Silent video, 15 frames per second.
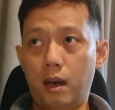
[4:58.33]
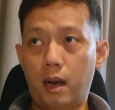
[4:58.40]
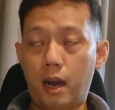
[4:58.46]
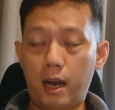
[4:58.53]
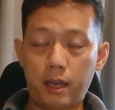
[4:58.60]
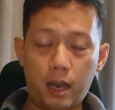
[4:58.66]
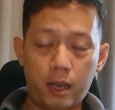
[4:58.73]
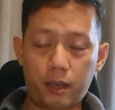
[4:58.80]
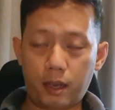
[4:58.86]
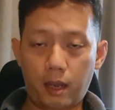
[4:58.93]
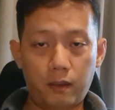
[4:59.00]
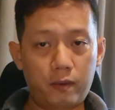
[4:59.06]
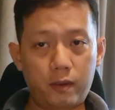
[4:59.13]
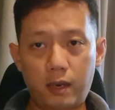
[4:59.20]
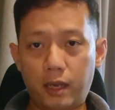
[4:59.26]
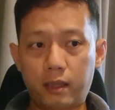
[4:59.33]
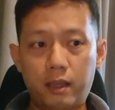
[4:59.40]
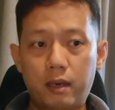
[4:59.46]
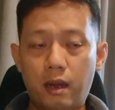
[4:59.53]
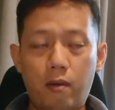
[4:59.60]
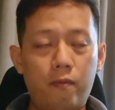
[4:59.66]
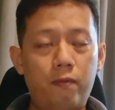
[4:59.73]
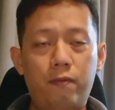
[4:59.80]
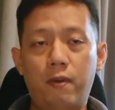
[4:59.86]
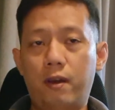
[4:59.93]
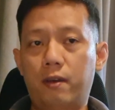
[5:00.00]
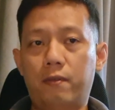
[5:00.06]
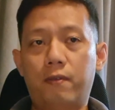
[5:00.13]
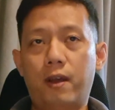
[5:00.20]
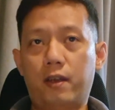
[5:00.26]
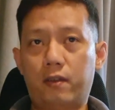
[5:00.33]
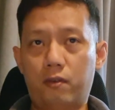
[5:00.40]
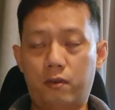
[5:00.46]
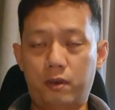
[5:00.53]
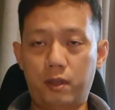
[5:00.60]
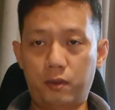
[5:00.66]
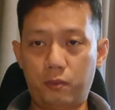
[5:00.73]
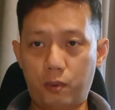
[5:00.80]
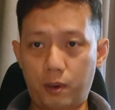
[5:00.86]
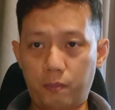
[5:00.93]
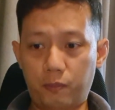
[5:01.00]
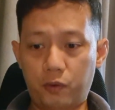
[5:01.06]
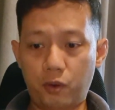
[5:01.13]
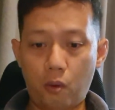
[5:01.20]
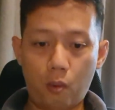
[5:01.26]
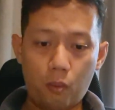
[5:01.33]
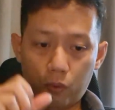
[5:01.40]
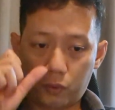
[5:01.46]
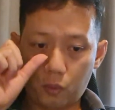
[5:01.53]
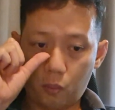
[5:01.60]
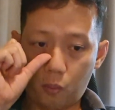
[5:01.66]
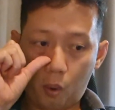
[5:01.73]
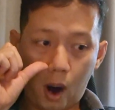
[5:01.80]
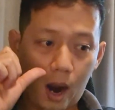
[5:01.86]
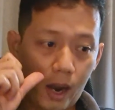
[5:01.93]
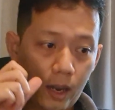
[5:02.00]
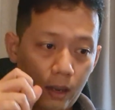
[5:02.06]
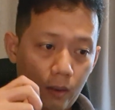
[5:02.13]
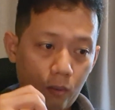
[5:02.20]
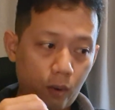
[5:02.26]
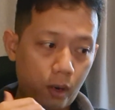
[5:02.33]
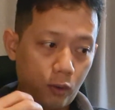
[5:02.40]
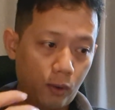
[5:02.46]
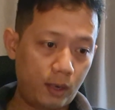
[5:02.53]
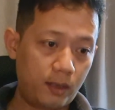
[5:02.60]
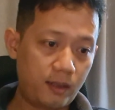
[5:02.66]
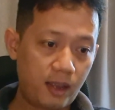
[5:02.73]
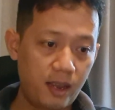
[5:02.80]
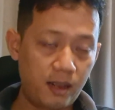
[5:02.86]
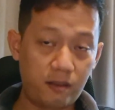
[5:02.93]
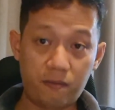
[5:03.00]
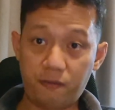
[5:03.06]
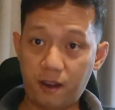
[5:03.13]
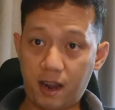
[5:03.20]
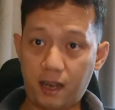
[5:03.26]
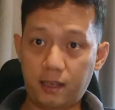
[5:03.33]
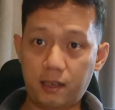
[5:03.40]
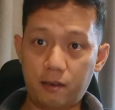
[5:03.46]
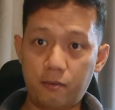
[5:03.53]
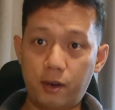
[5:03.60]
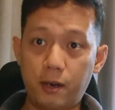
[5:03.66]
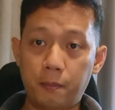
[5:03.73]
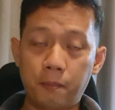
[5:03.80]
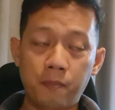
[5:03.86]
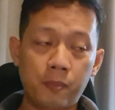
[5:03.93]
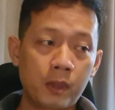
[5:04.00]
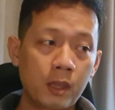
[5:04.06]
I selecting now very fast on this one. So why do I say it's fast, right?